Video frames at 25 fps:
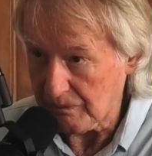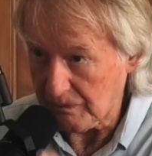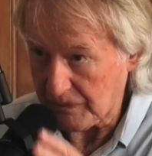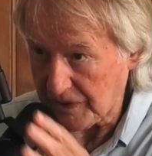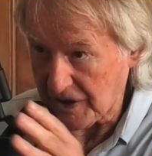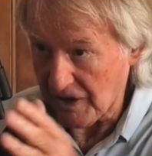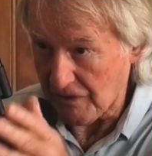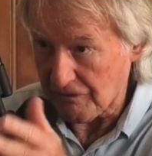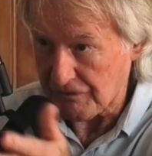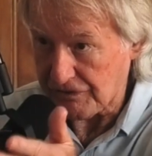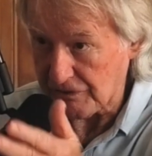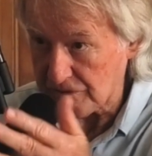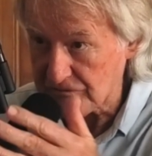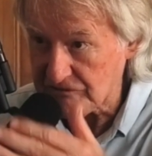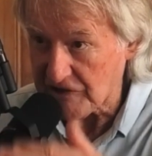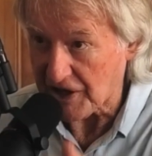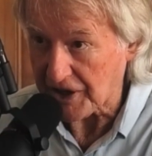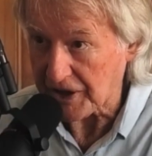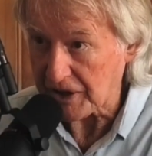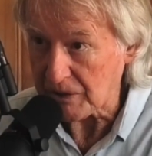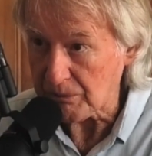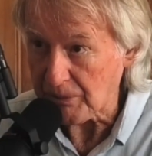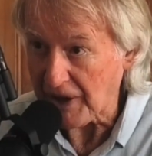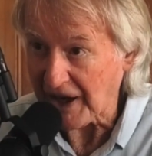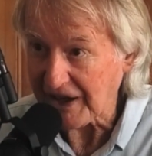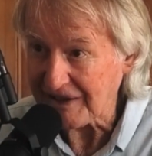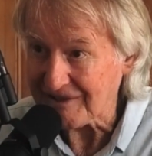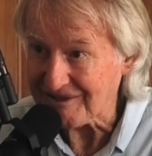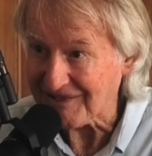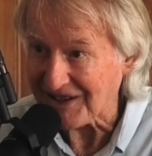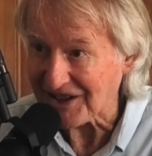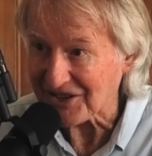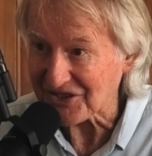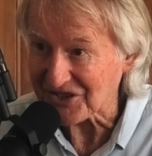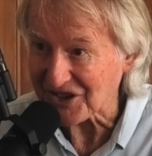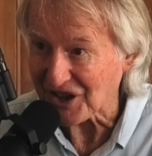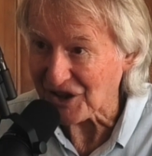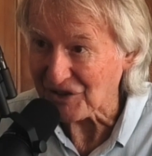come from running
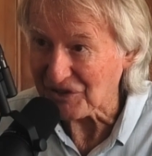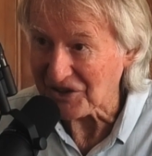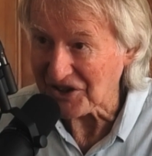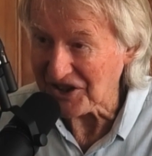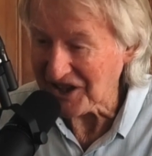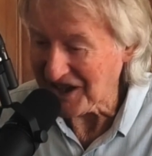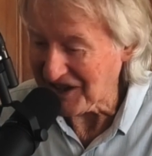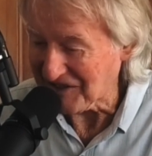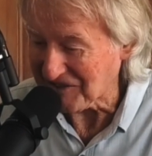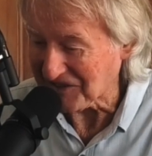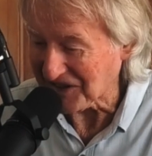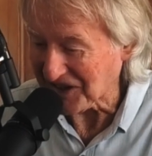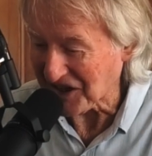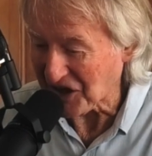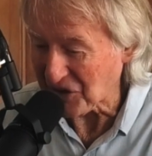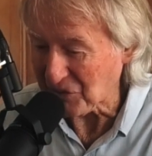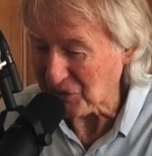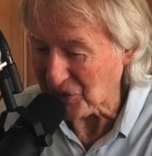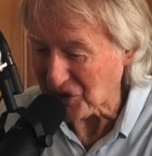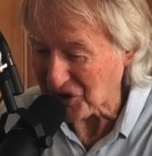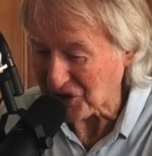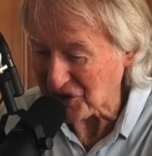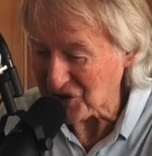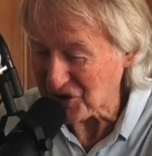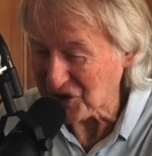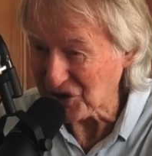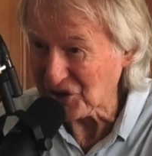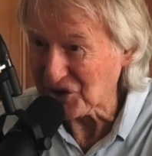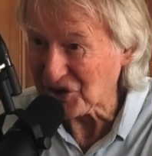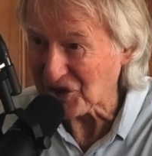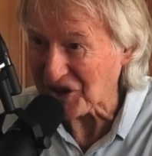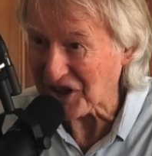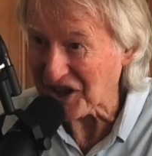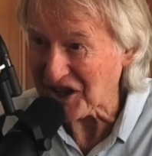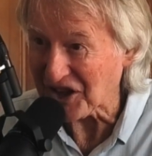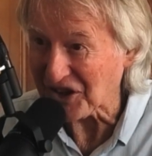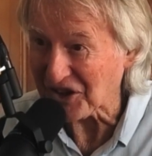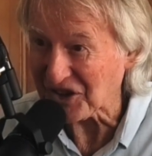backgrounds over there and they'd want to do
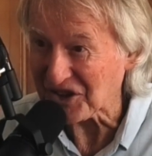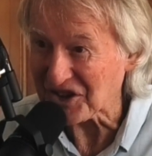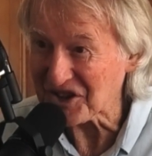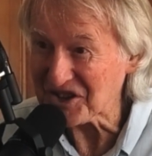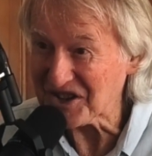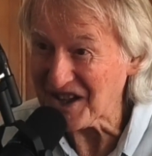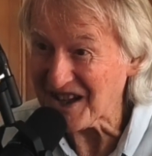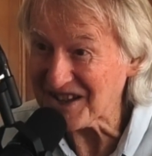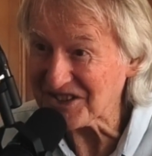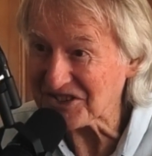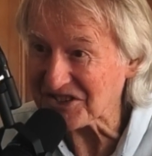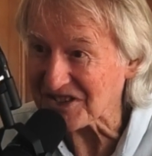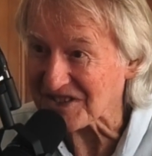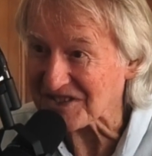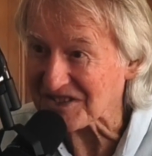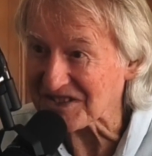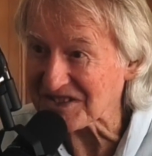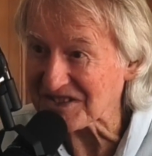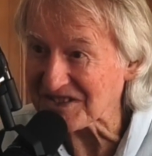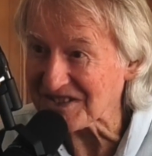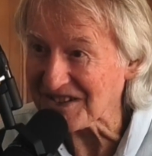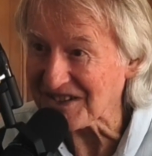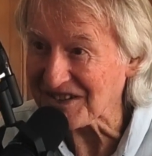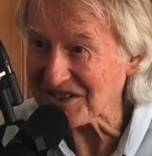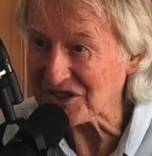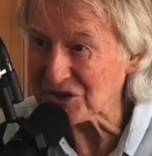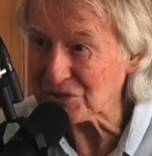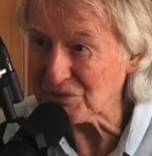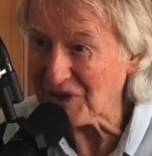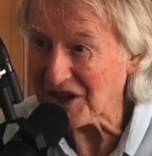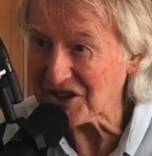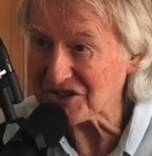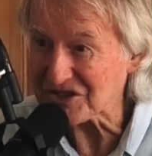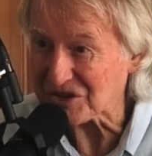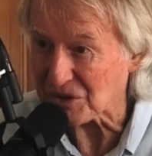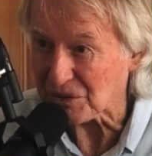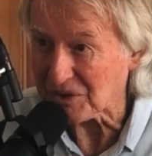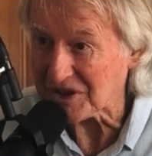it out in the deserts because
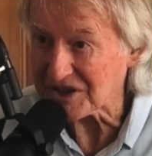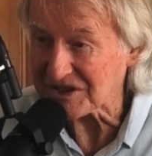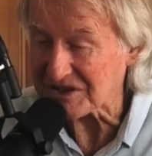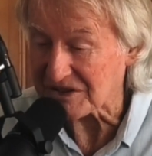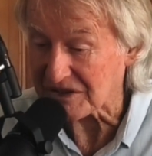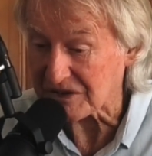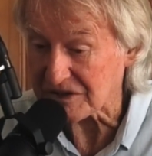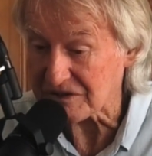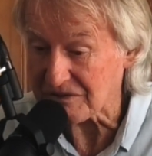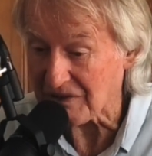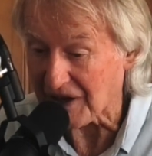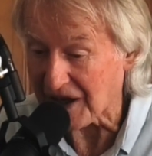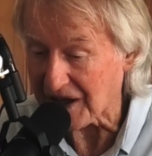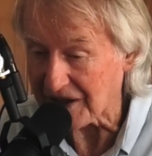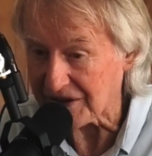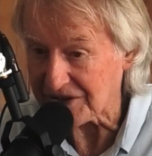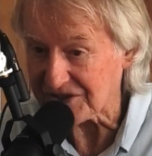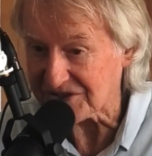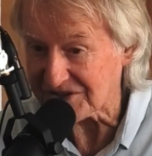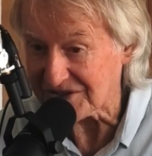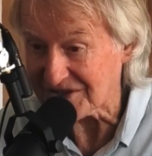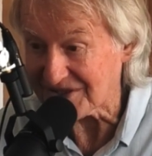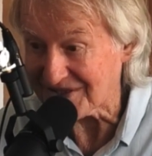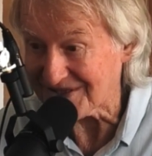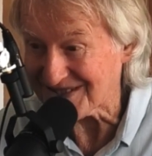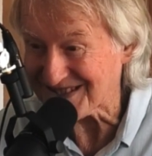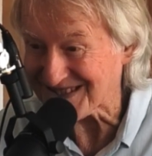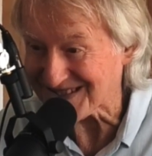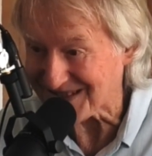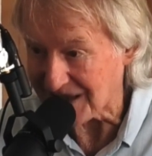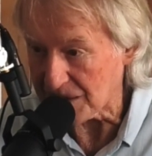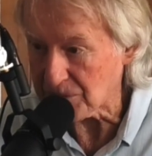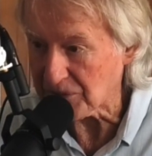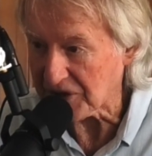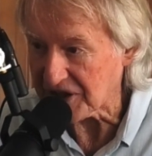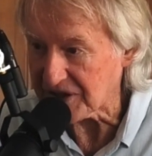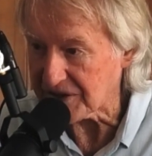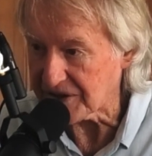most of Western Australia's
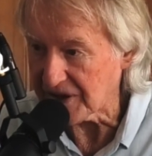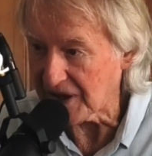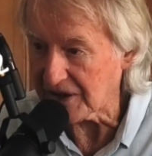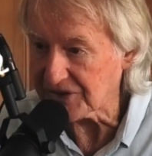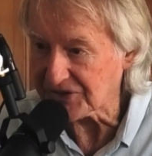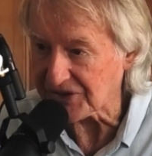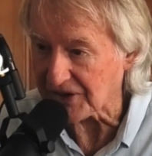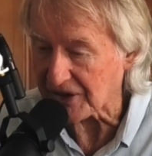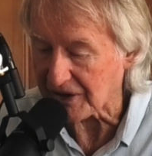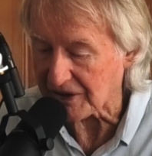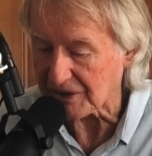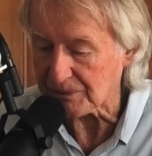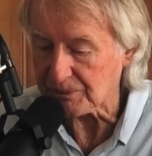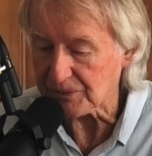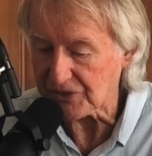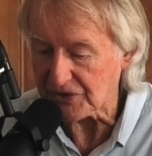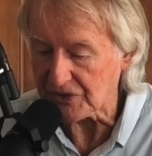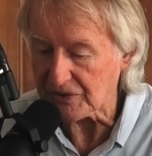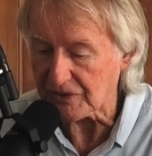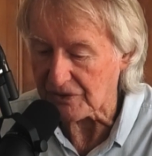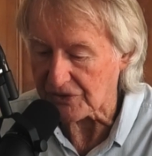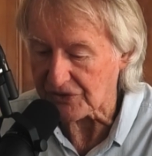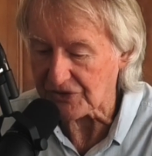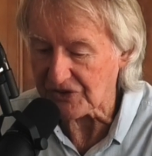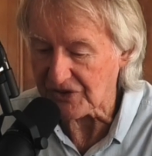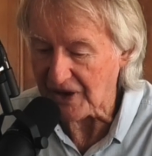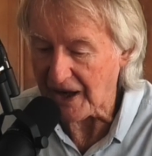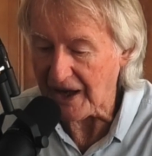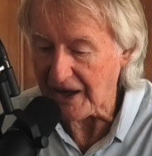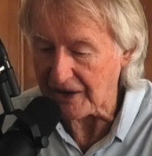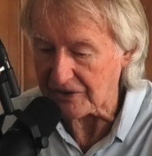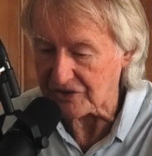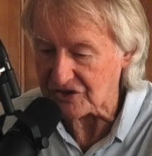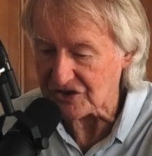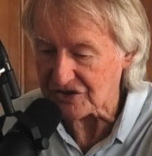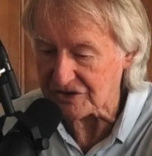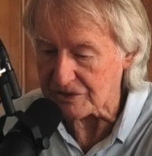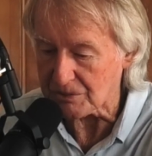semi desert. It's just
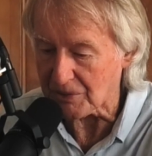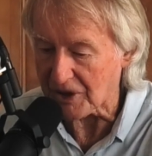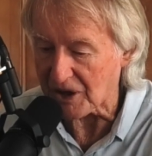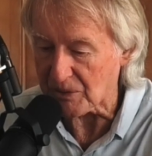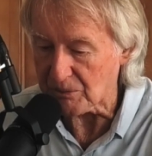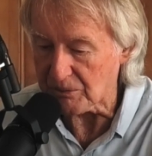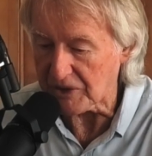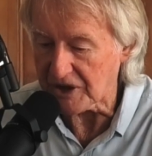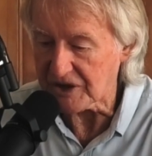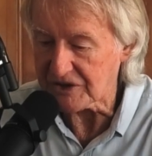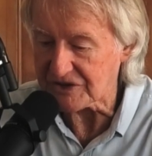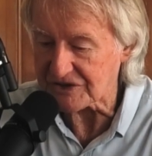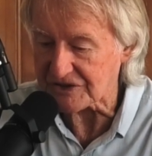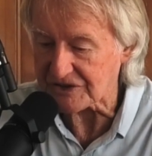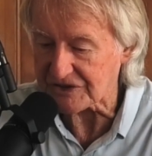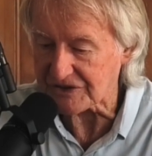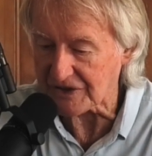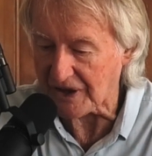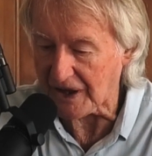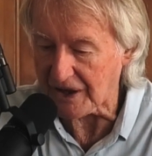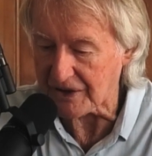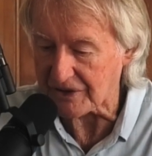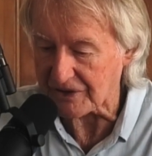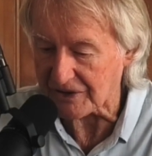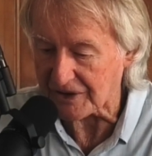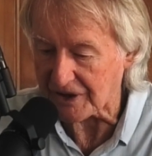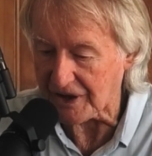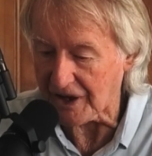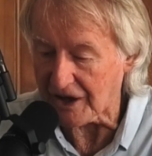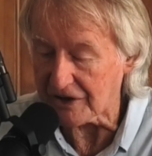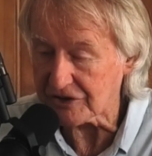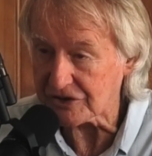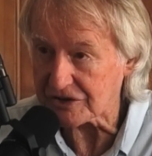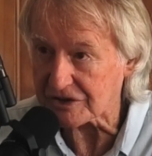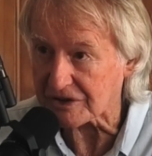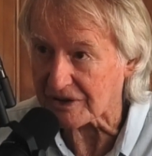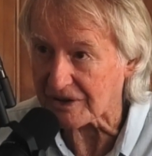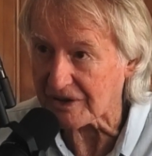sand just about meets the sand of the
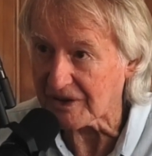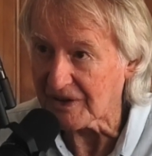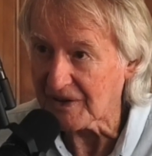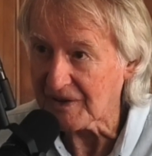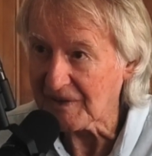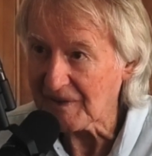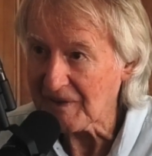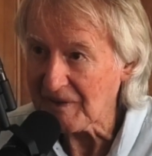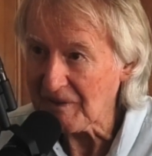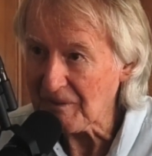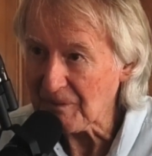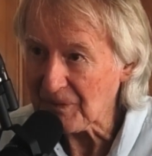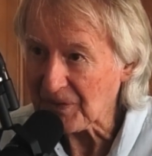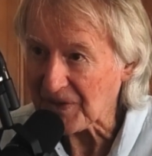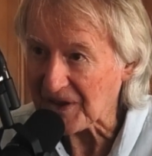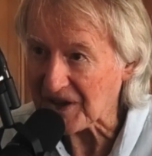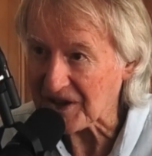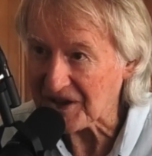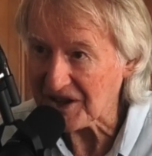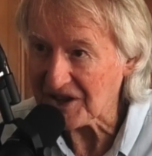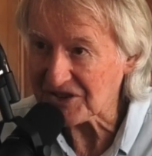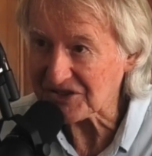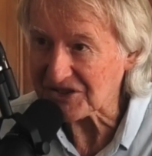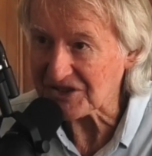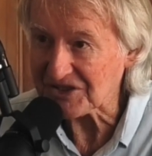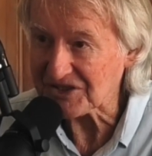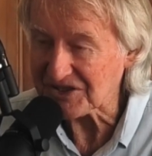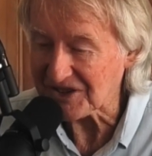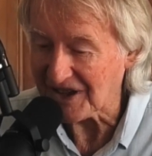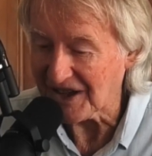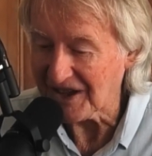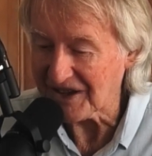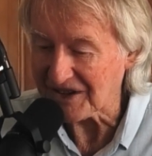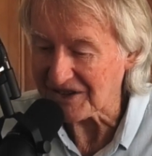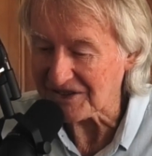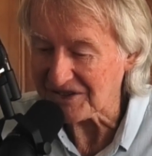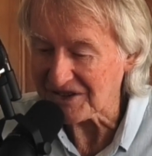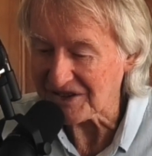ocean, the desert
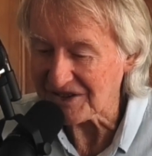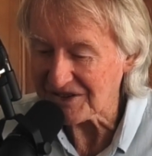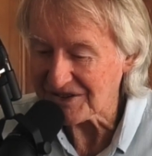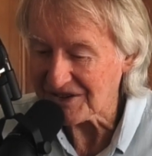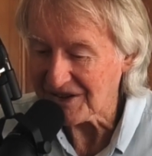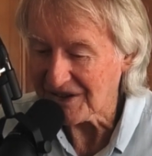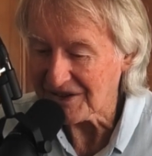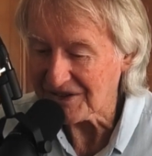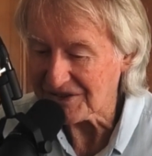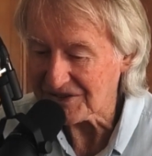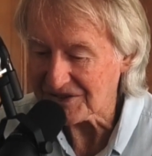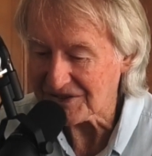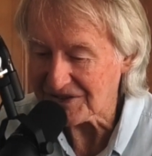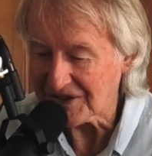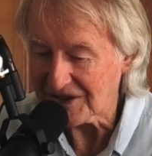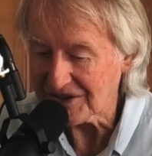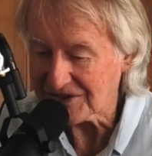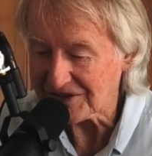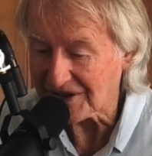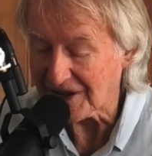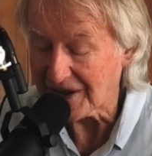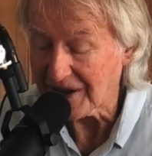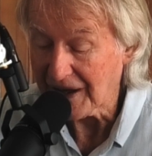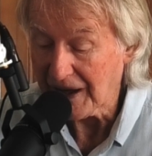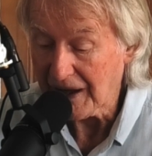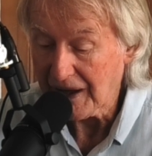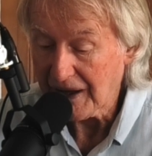sand and the sea sand.